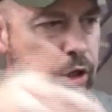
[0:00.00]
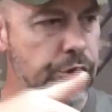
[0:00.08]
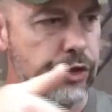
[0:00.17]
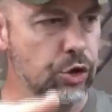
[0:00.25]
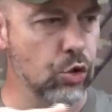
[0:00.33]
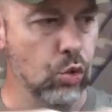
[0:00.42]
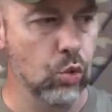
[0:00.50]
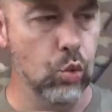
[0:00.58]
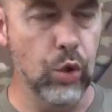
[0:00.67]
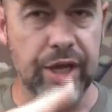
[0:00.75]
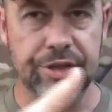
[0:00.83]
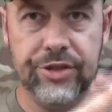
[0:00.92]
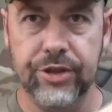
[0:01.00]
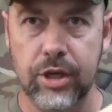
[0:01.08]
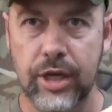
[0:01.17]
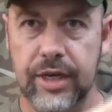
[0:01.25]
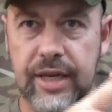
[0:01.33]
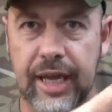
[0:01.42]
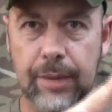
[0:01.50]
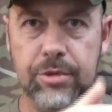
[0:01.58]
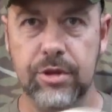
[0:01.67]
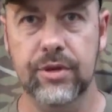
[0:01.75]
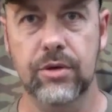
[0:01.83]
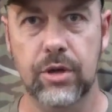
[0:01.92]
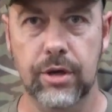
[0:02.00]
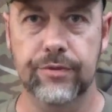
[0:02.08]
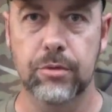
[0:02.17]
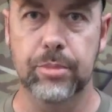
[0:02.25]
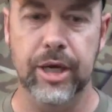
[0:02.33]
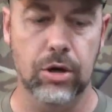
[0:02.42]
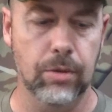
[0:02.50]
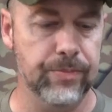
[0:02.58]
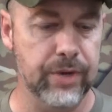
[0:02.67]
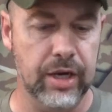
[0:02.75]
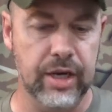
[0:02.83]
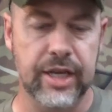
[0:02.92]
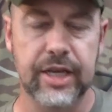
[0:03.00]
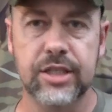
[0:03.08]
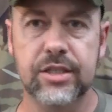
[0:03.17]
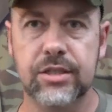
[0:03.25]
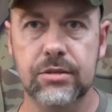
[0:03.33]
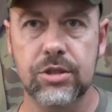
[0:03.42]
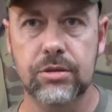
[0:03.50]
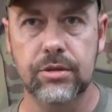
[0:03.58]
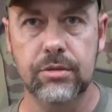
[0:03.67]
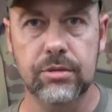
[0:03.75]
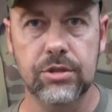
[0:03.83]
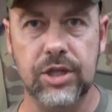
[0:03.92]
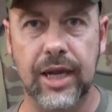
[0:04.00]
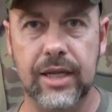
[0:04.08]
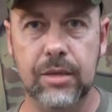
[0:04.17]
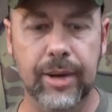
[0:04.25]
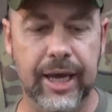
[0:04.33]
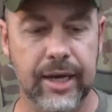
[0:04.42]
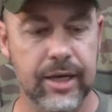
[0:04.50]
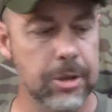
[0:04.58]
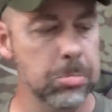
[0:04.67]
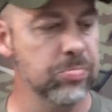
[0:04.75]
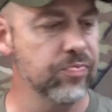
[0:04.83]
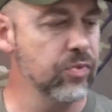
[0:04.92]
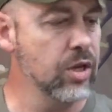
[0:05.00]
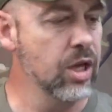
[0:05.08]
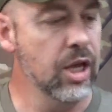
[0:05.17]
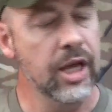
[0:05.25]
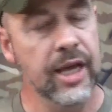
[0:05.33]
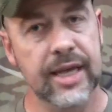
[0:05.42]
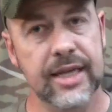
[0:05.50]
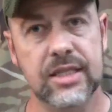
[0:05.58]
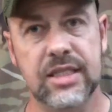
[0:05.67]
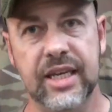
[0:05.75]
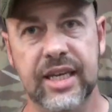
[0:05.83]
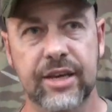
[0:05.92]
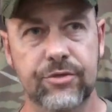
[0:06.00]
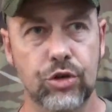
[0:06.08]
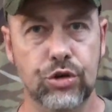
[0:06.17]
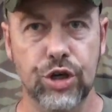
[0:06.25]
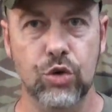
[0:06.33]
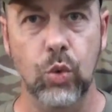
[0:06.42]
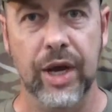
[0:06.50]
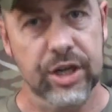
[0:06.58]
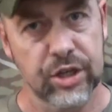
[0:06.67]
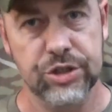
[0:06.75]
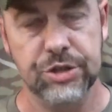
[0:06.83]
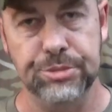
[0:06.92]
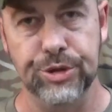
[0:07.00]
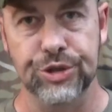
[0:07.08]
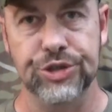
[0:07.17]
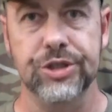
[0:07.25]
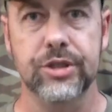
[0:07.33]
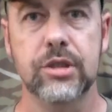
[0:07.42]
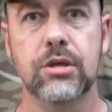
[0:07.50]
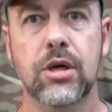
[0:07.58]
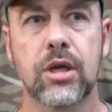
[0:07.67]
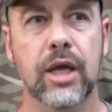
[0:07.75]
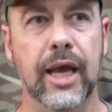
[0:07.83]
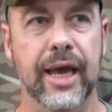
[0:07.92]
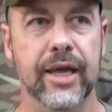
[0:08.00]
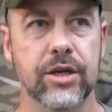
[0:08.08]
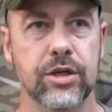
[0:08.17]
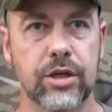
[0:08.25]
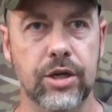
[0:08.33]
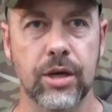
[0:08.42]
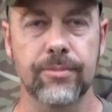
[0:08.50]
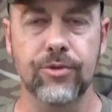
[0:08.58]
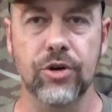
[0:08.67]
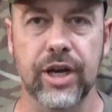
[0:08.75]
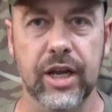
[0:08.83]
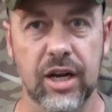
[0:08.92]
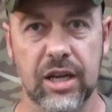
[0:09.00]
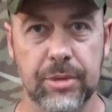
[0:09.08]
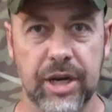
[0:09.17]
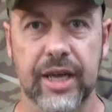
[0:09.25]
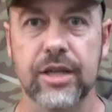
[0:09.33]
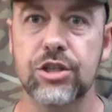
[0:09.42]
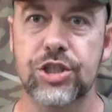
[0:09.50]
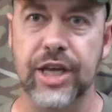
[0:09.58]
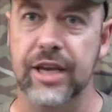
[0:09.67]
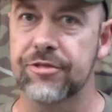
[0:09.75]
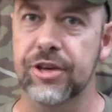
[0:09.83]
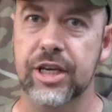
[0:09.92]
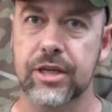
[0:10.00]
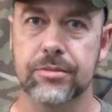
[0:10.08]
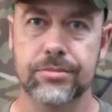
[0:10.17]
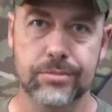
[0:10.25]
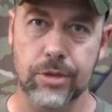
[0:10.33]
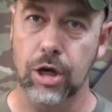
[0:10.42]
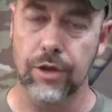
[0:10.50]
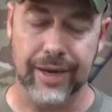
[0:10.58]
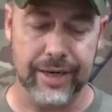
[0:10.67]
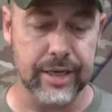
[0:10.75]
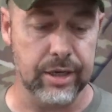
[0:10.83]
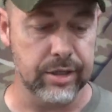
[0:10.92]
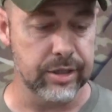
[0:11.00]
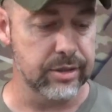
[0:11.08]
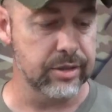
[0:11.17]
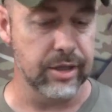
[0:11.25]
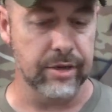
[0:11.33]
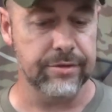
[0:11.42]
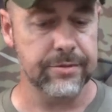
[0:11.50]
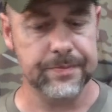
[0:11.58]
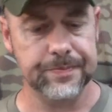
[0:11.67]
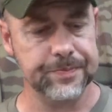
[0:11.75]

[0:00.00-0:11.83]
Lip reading: The width and depth of the belt, and it is slightly padded, is to give you good weight distribution and comfort and eliminate chafing and all that kind of good stuff.